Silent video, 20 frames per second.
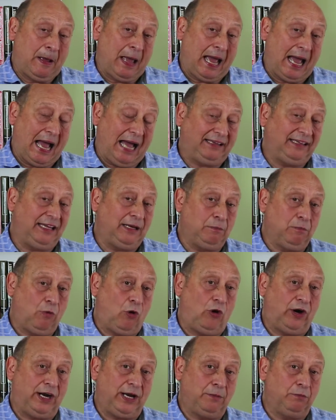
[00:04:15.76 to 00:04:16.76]
Adding
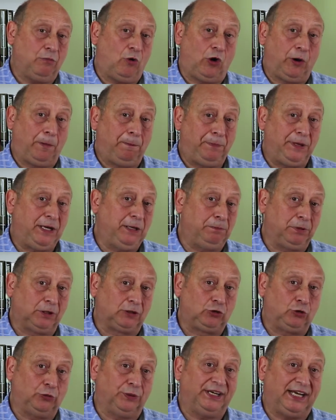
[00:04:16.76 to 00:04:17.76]
more and more people
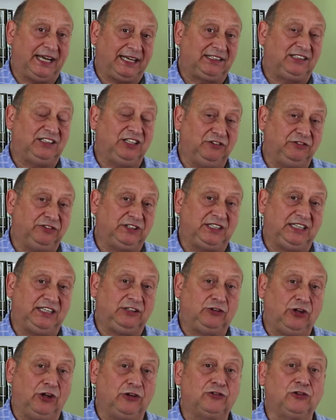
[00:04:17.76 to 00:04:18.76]
to an activity
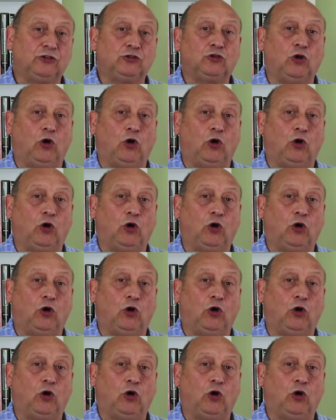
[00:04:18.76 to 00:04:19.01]
doesn't